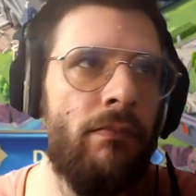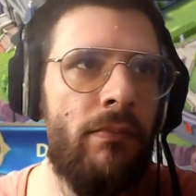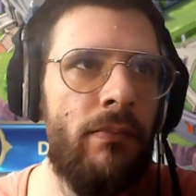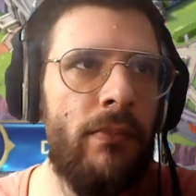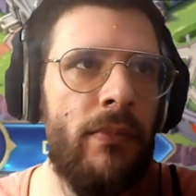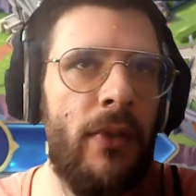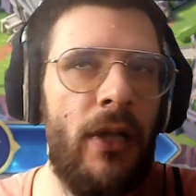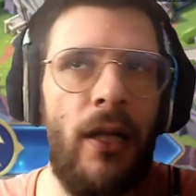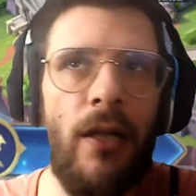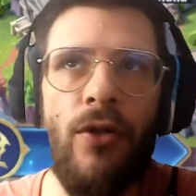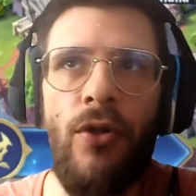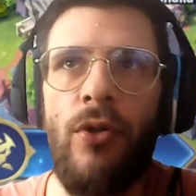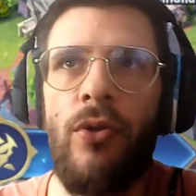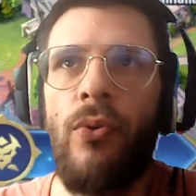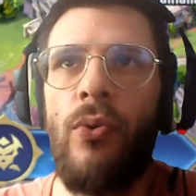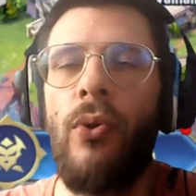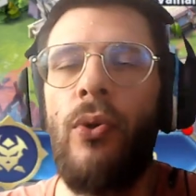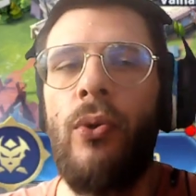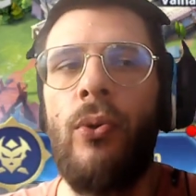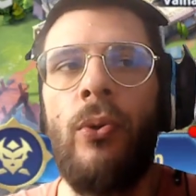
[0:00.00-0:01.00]
really just
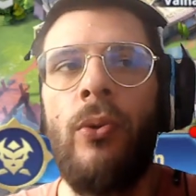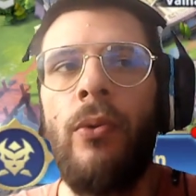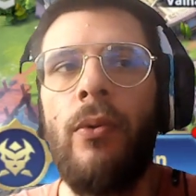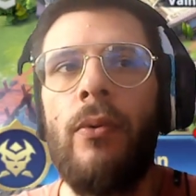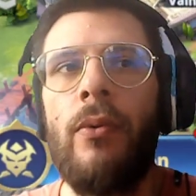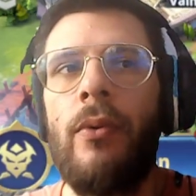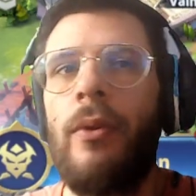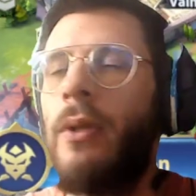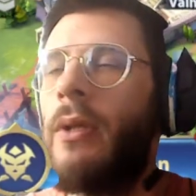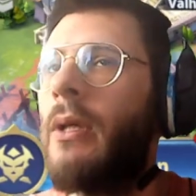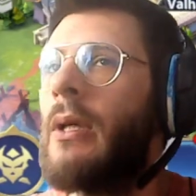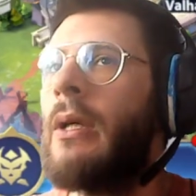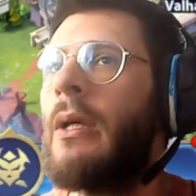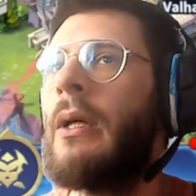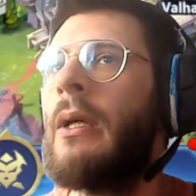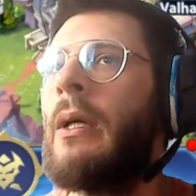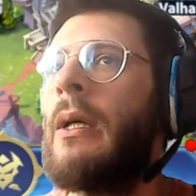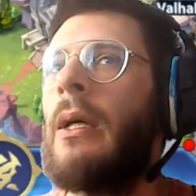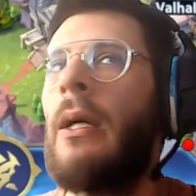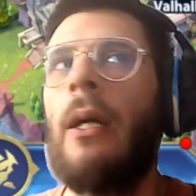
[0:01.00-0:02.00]
too good.
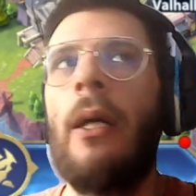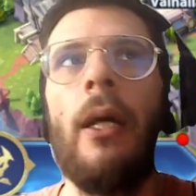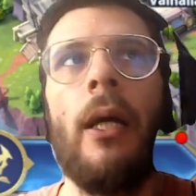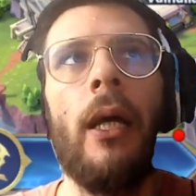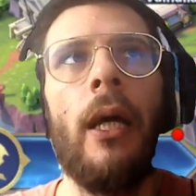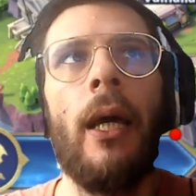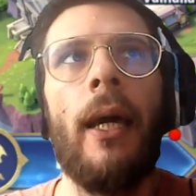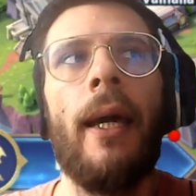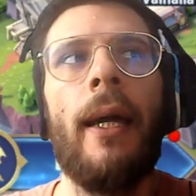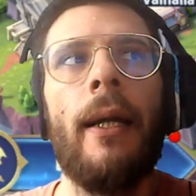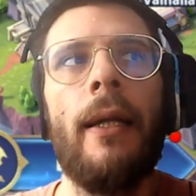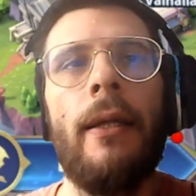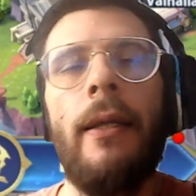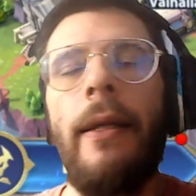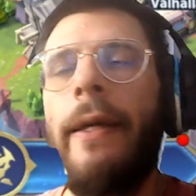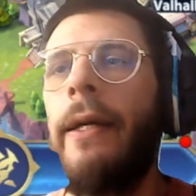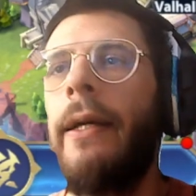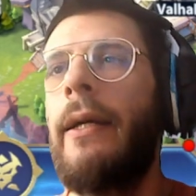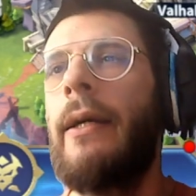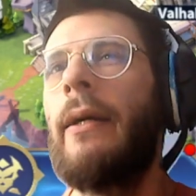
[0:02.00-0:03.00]
And I
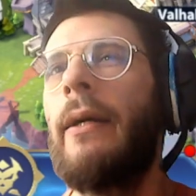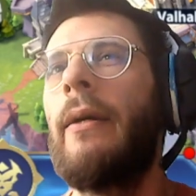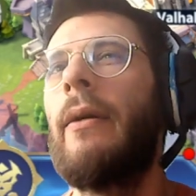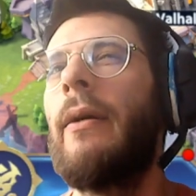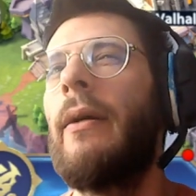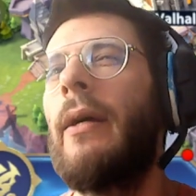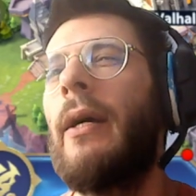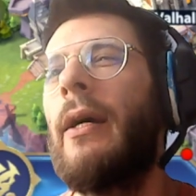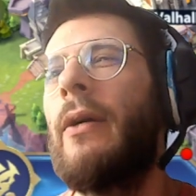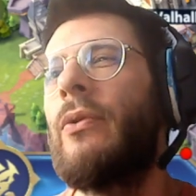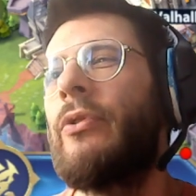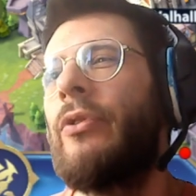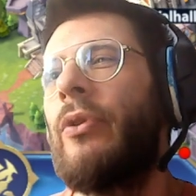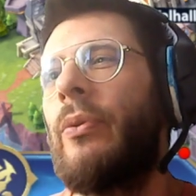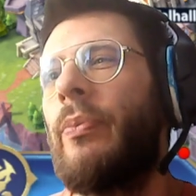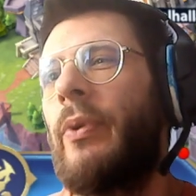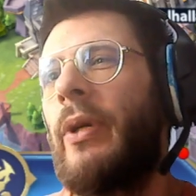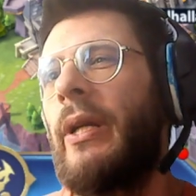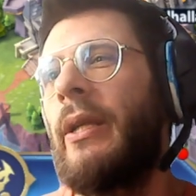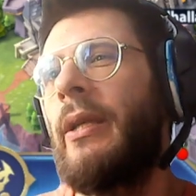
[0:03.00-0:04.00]
think I'll
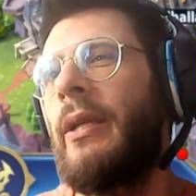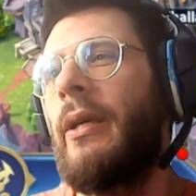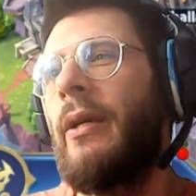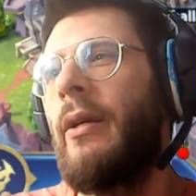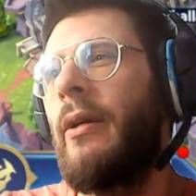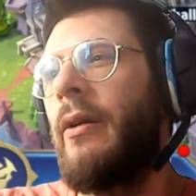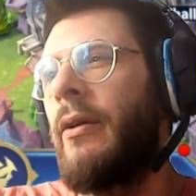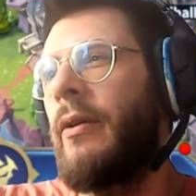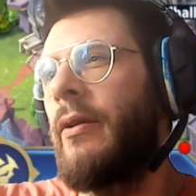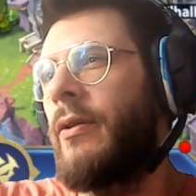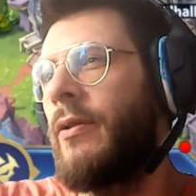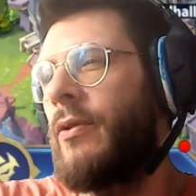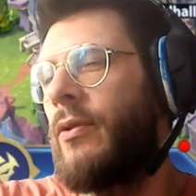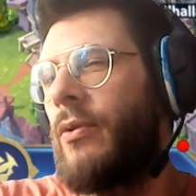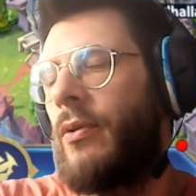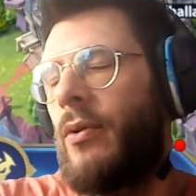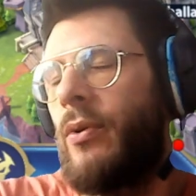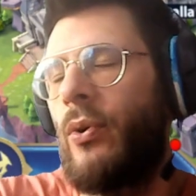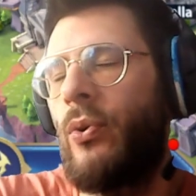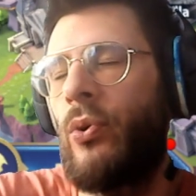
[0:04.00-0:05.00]
stop right here,
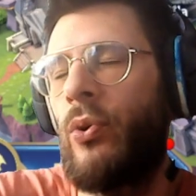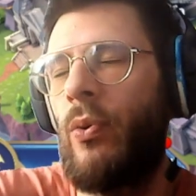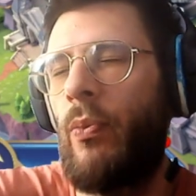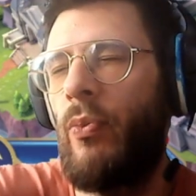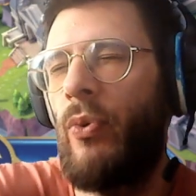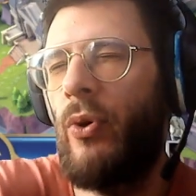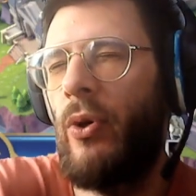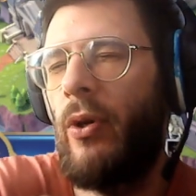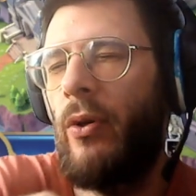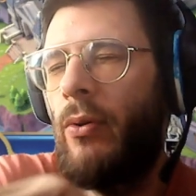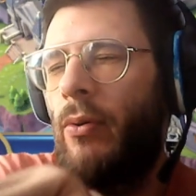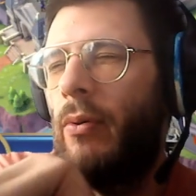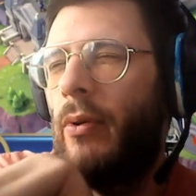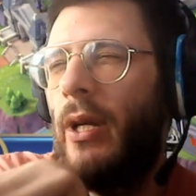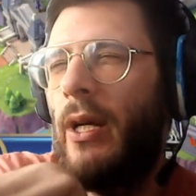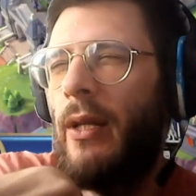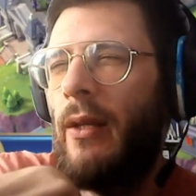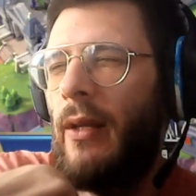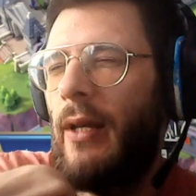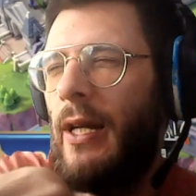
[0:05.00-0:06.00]
not to bore you to
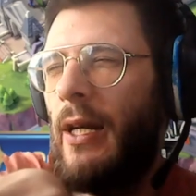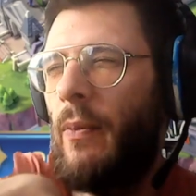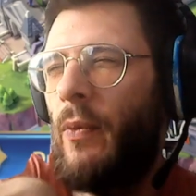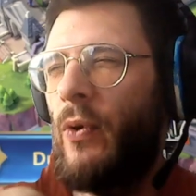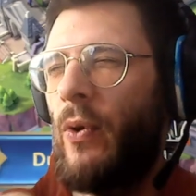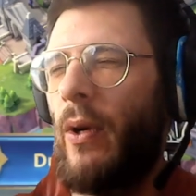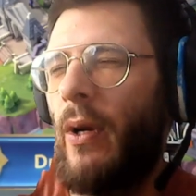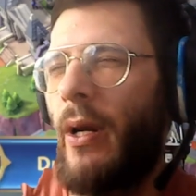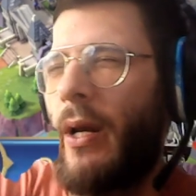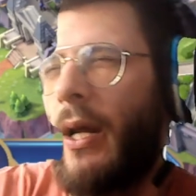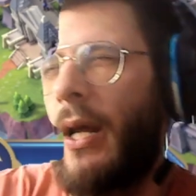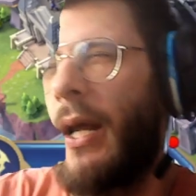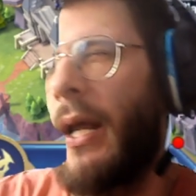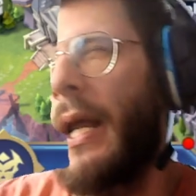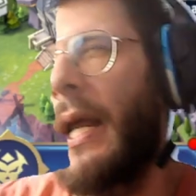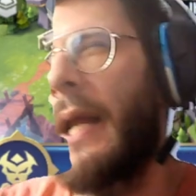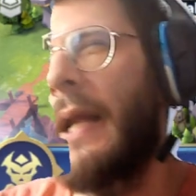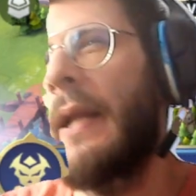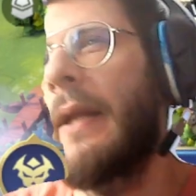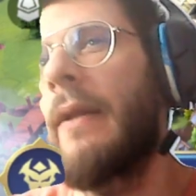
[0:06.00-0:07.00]
death anymore.
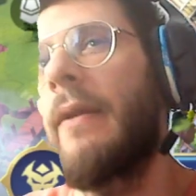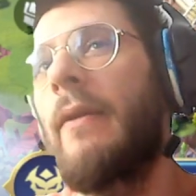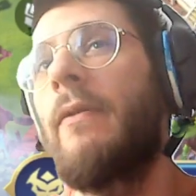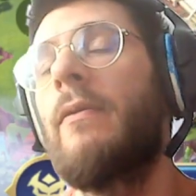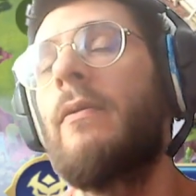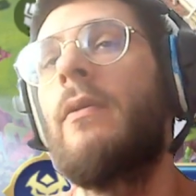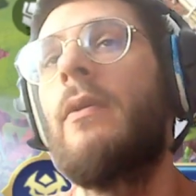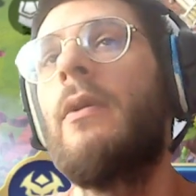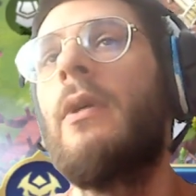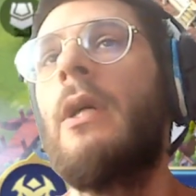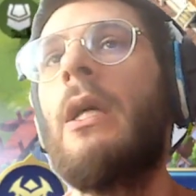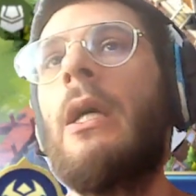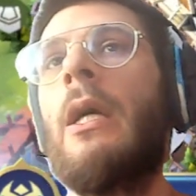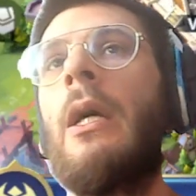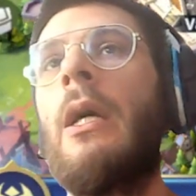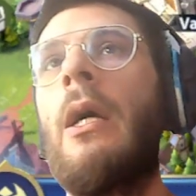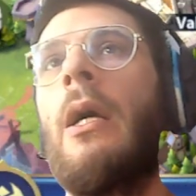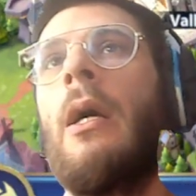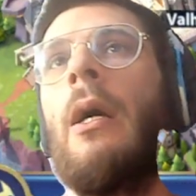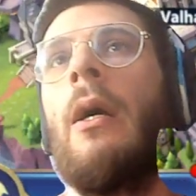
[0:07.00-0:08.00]
And
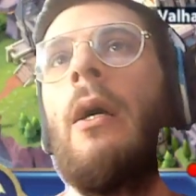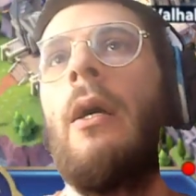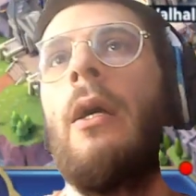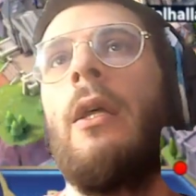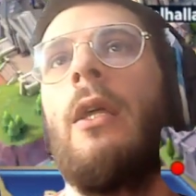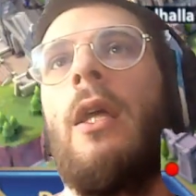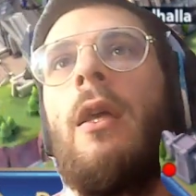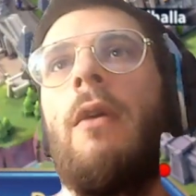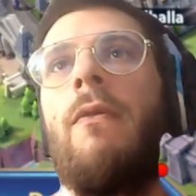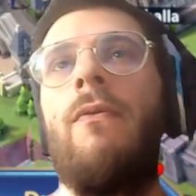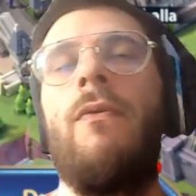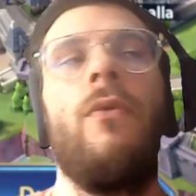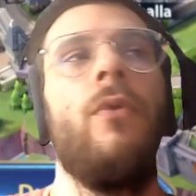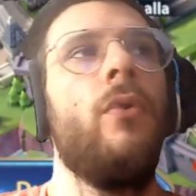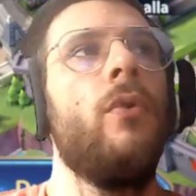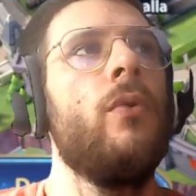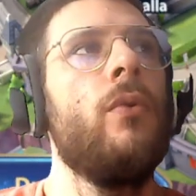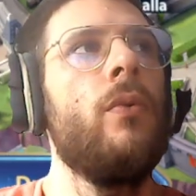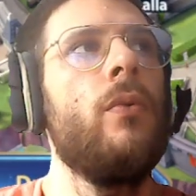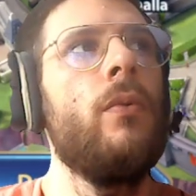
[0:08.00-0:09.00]
if
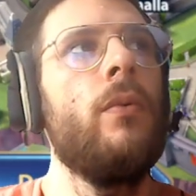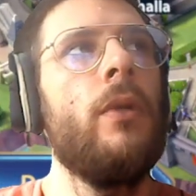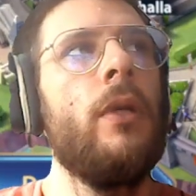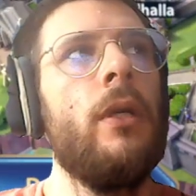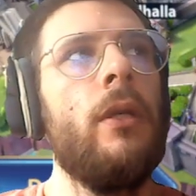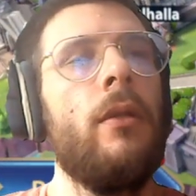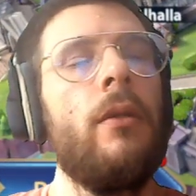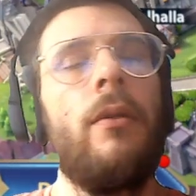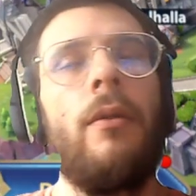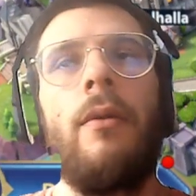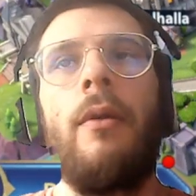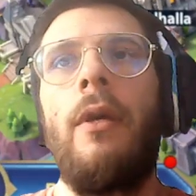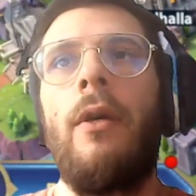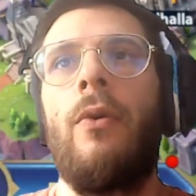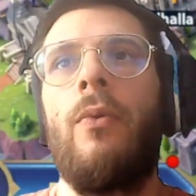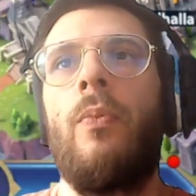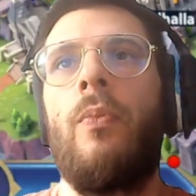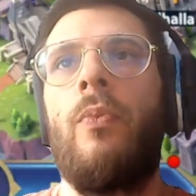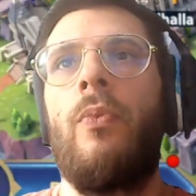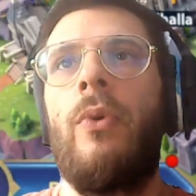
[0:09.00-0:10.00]
you need
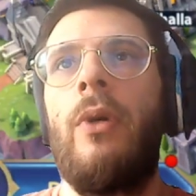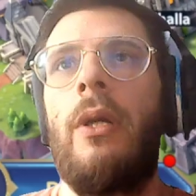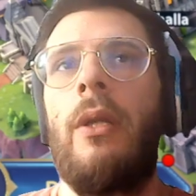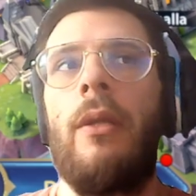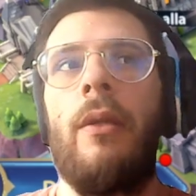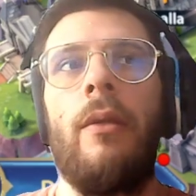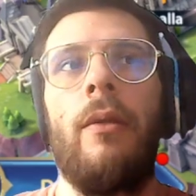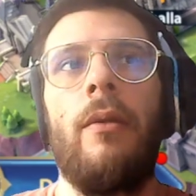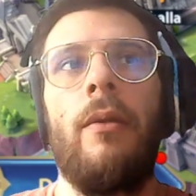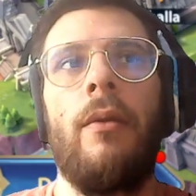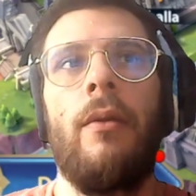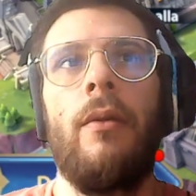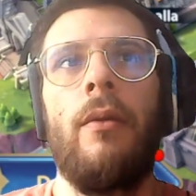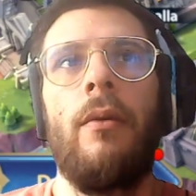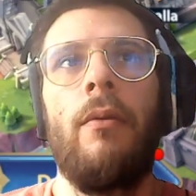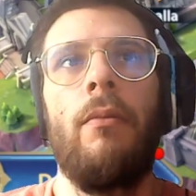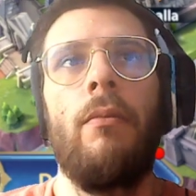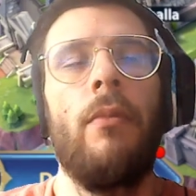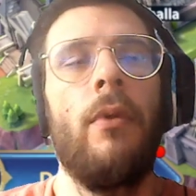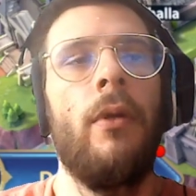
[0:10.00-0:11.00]
help with